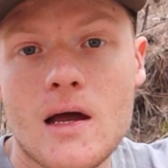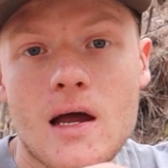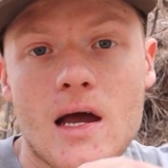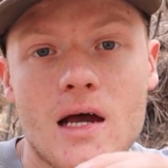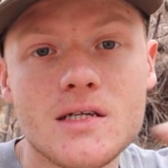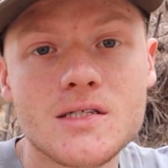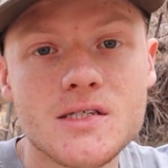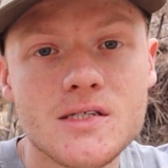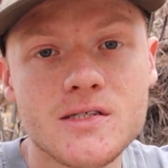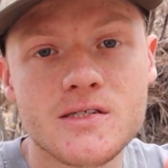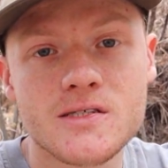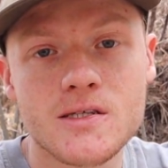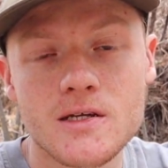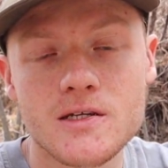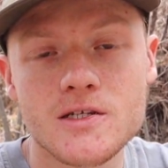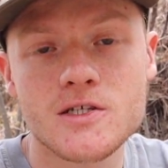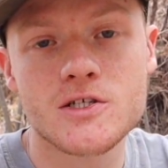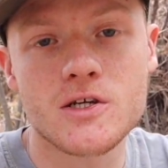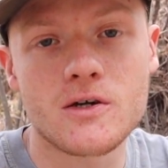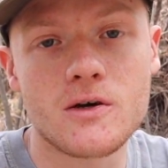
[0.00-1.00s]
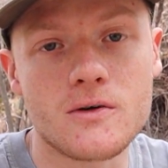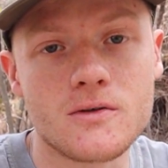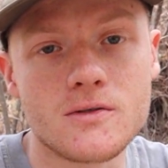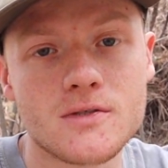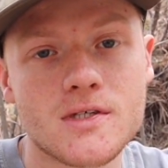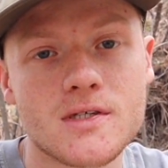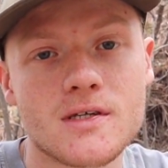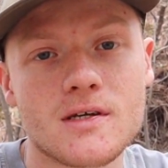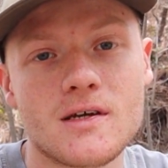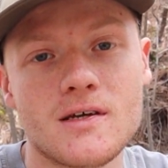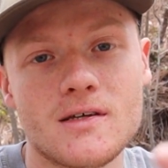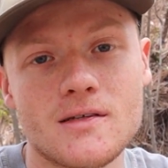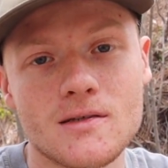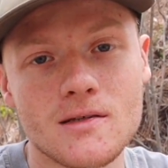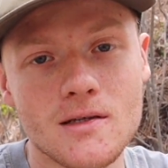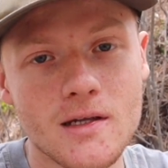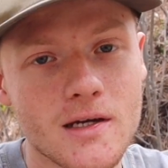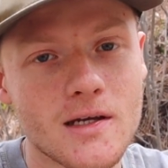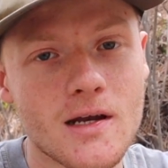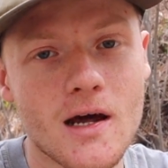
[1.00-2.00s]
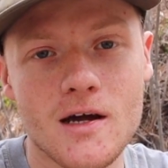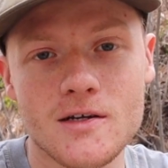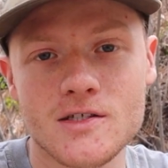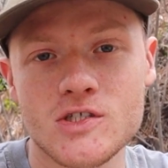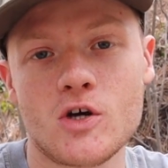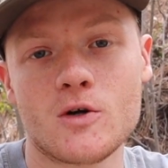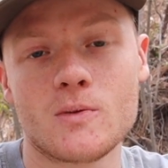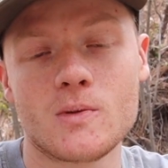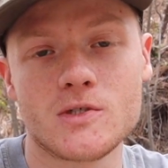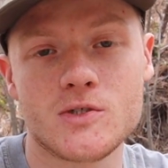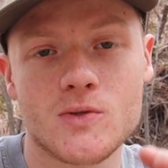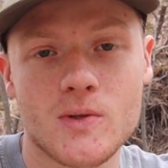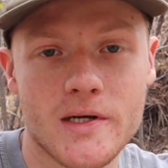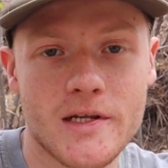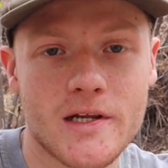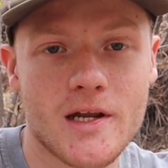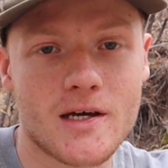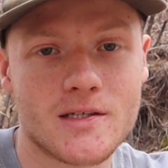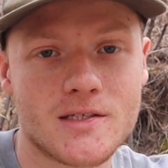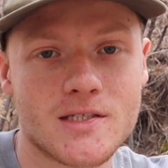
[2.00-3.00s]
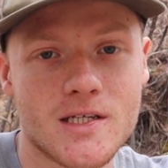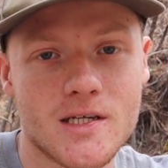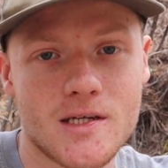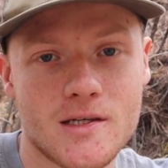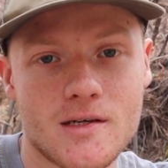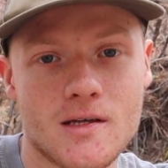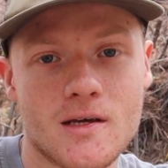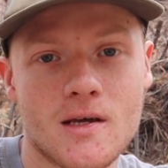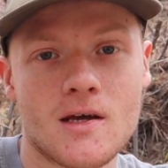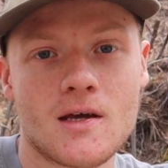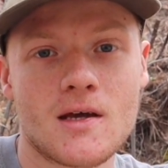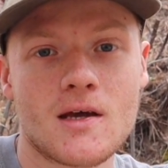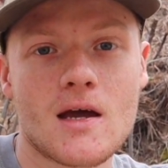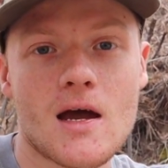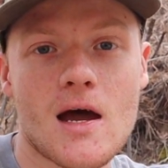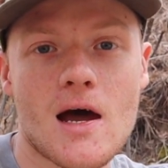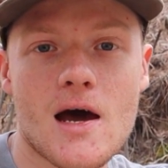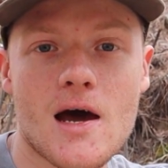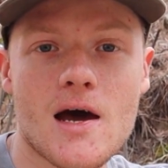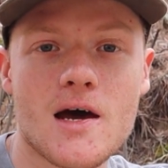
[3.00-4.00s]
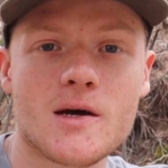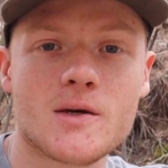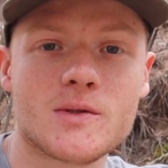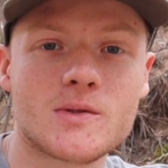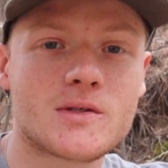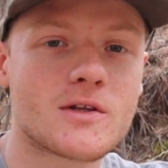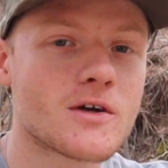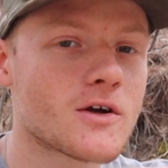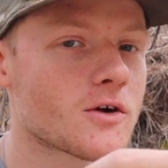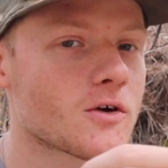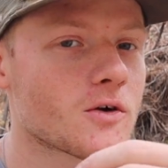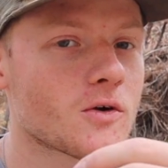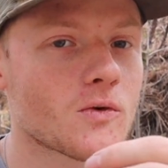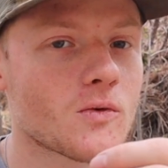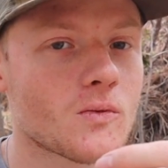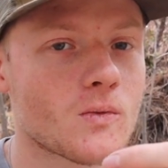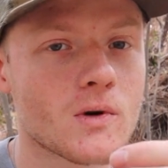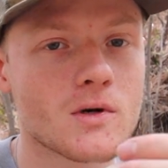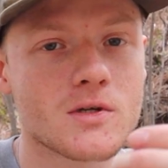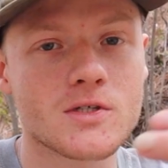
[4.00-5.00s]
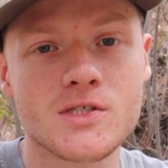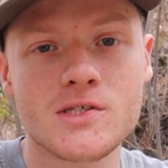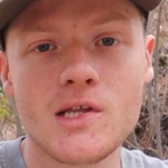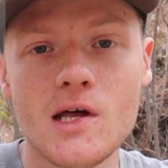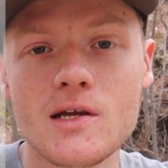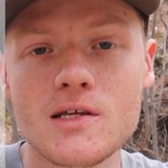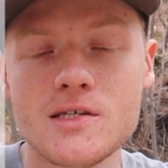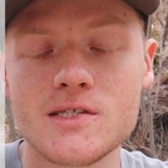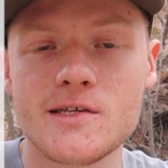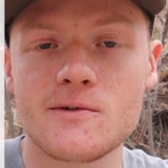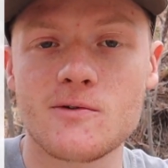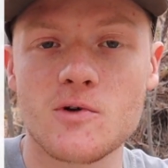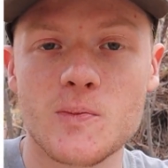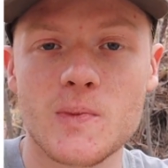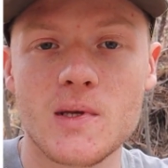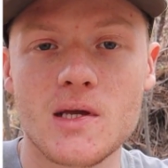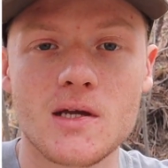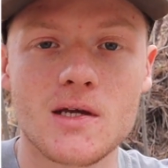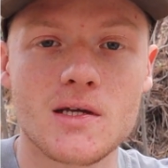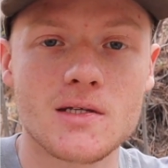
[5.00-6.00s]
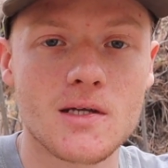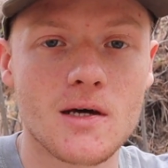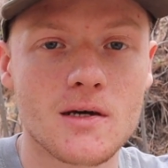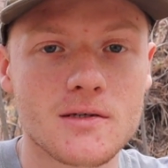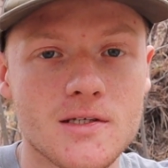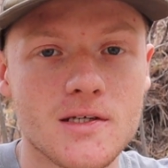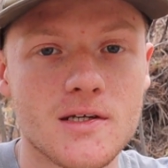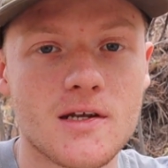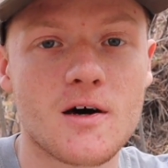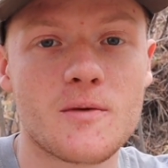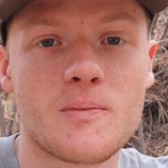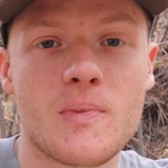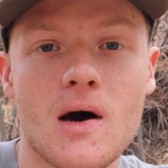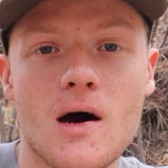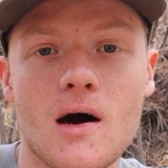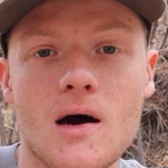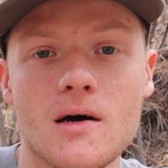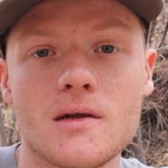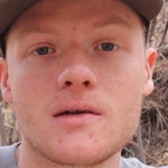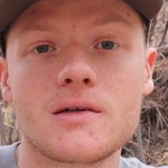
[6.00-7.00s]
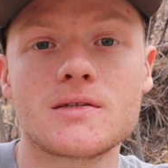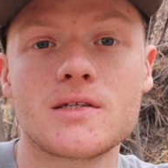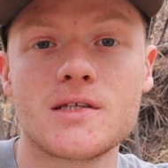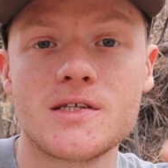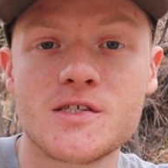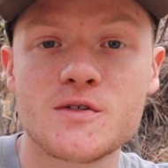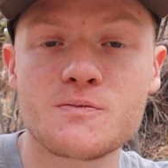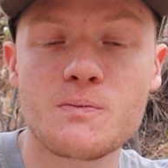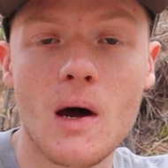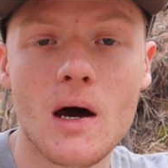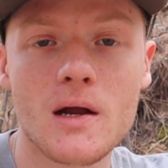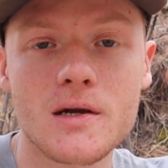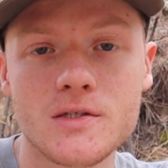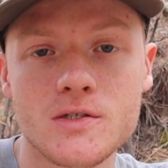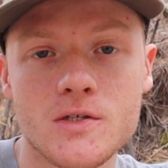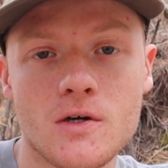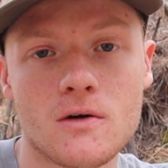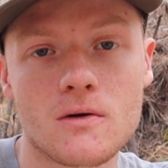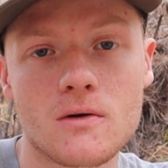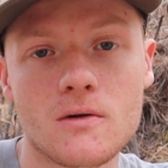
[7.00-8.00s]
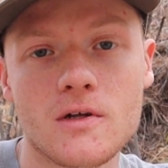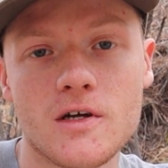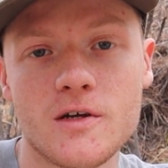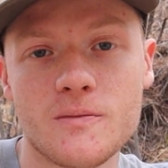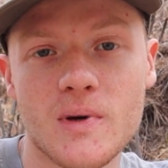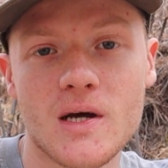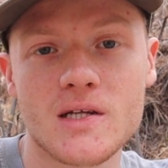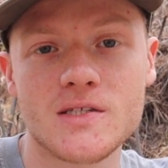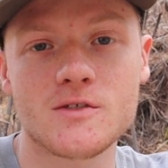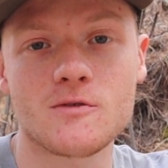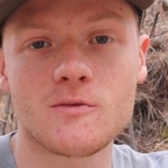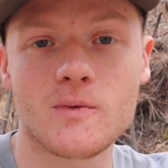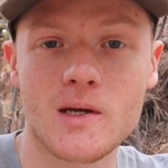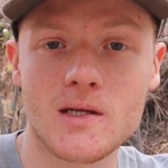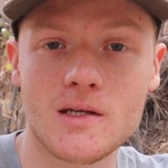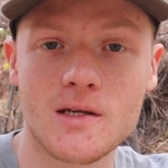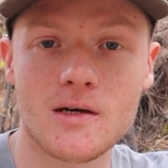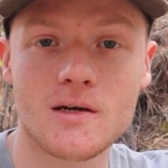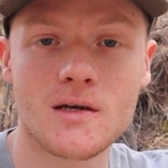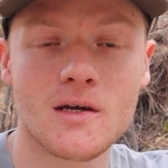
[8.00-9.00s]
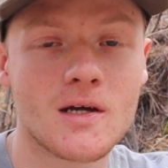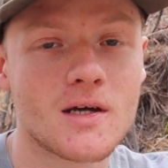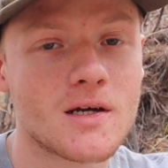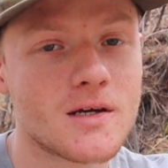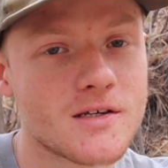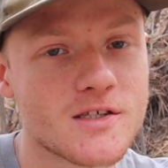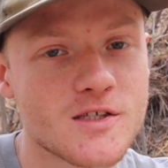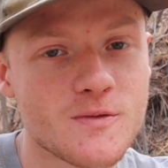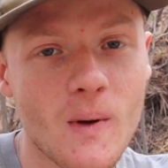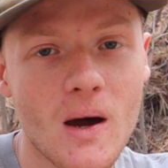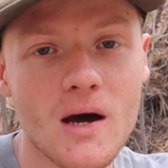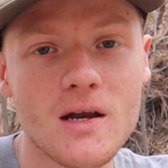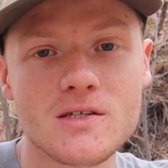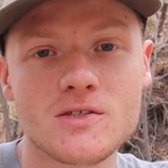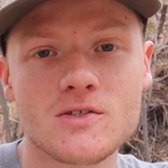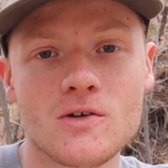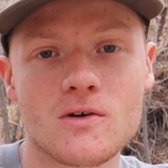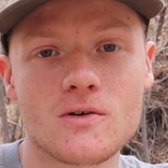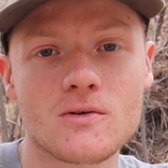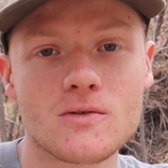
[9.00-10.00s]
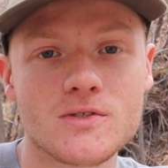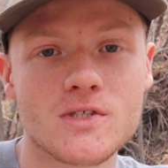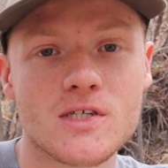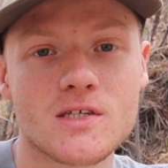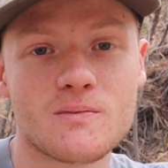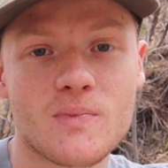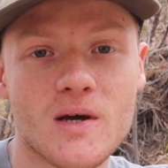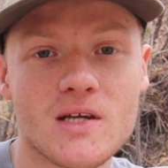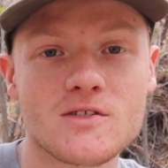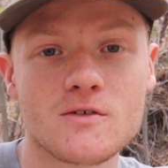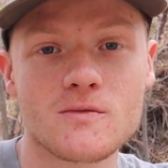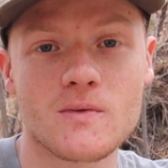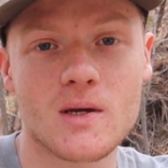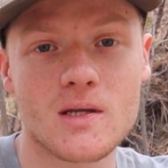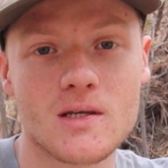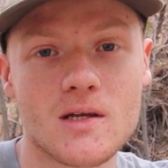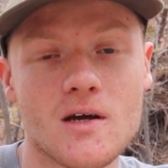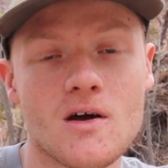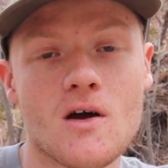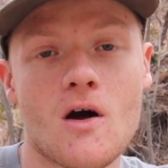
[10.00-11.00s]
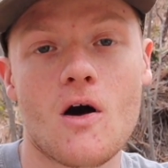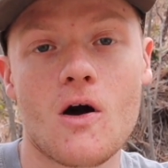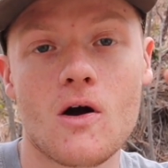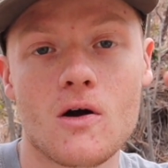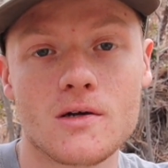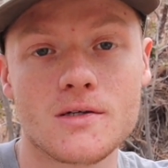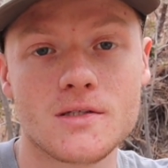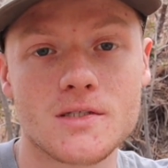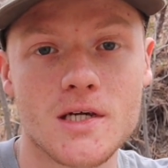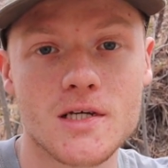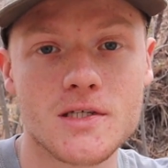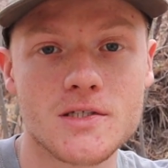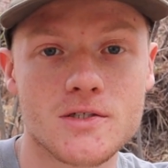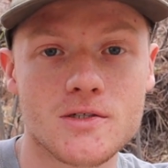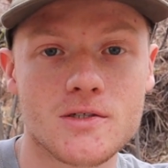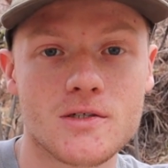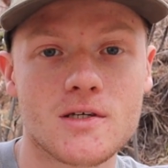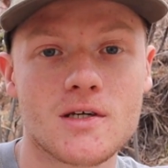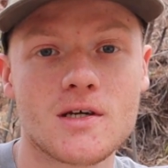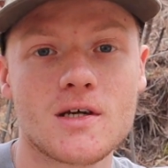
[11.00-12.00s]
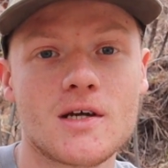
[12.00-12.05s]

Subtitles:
As the study shows, in late October 2019, there were studies that were being conducted upon the spotted turtle in Pennsylvania. Spotted turtles in Pennsylvania are endangered.